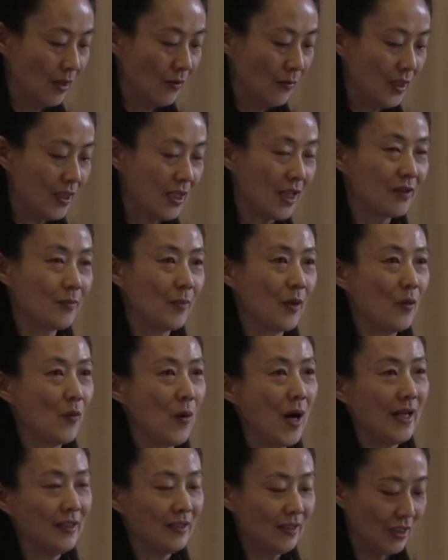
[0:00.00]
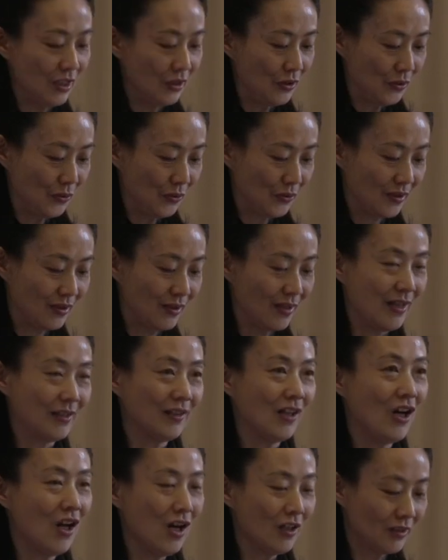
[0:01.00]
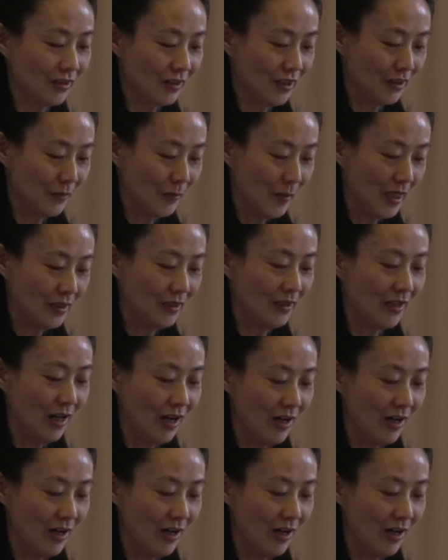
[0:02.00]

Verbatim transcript: which has been widely used and hotly debated